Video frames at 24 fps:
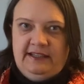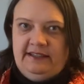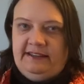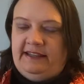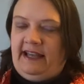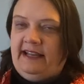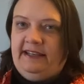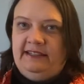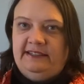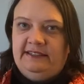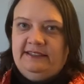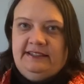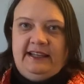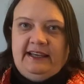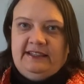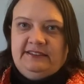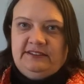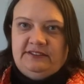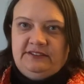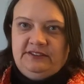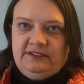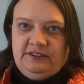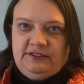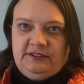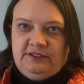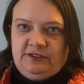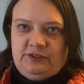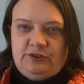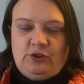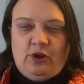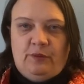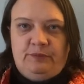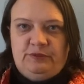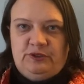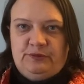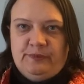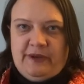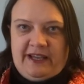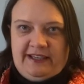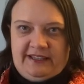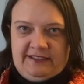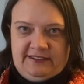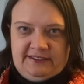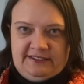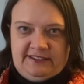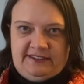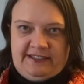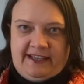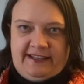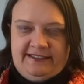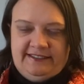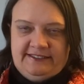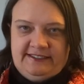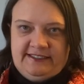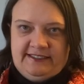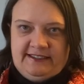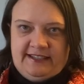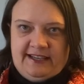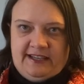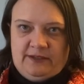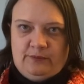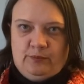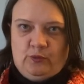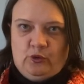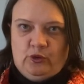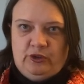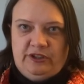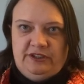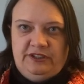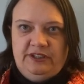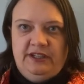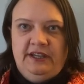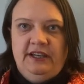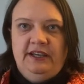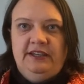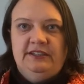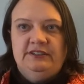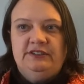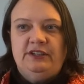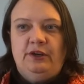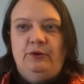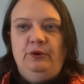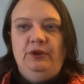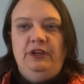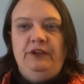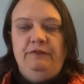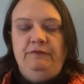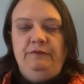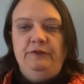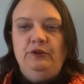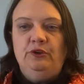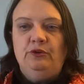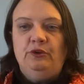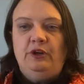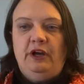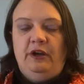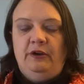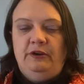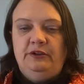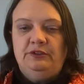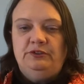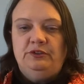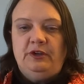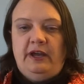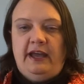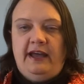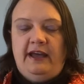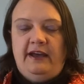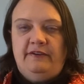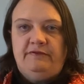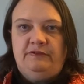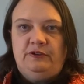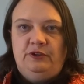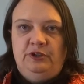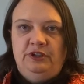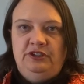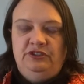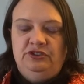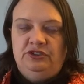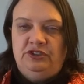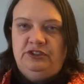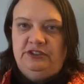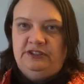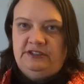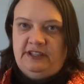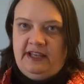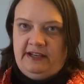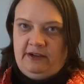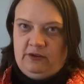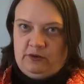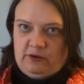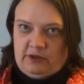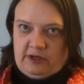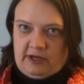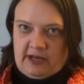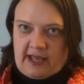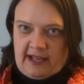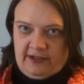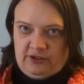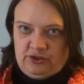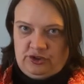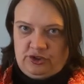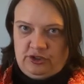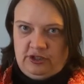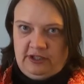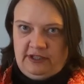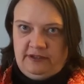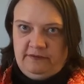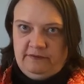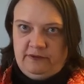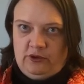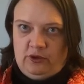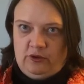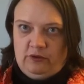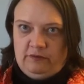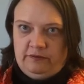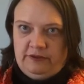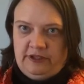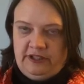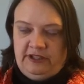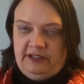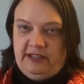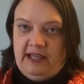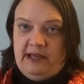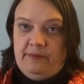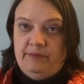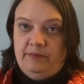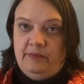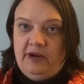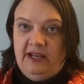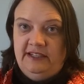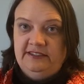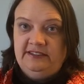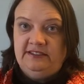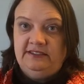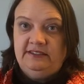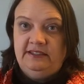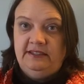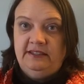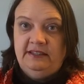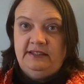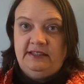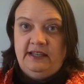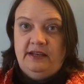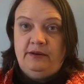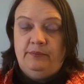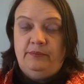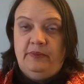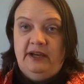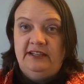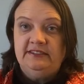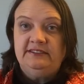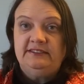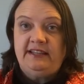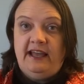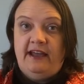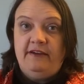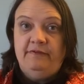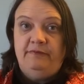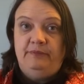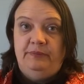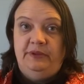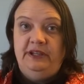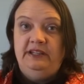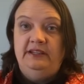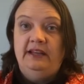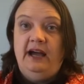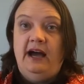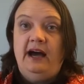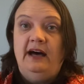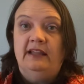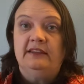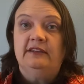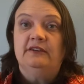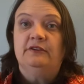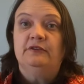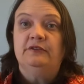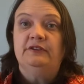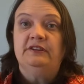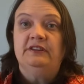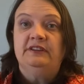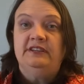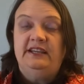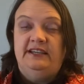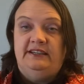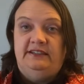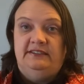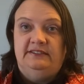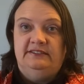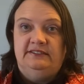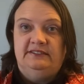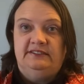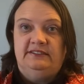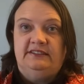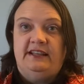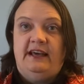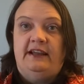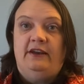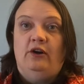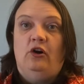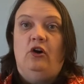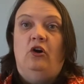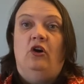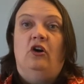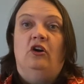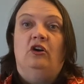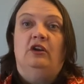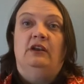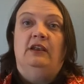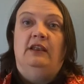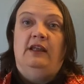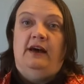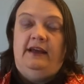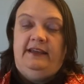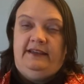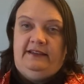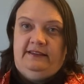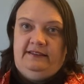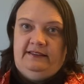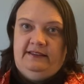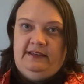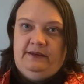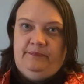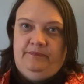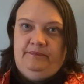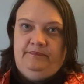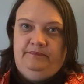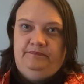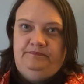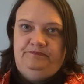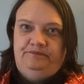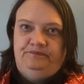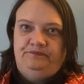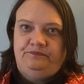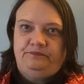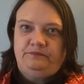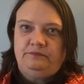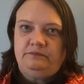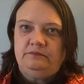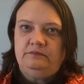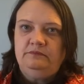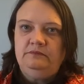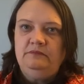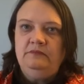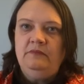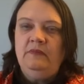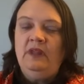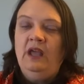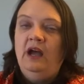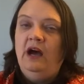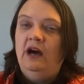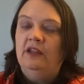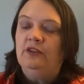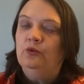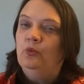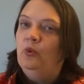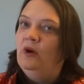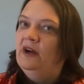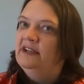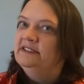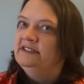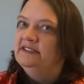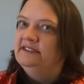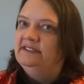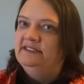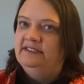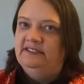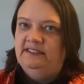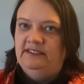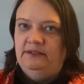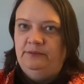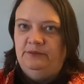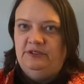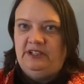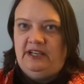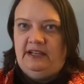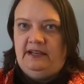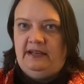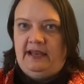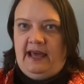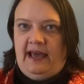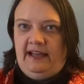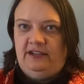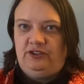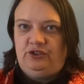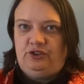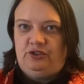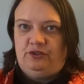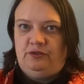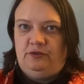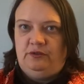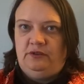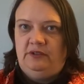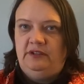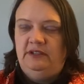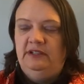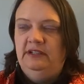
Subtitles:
That stops making sense at that point. So if you're going to have creatures that are naturally evolving, there must have been other things that are like them, otherwise it seems unnatural.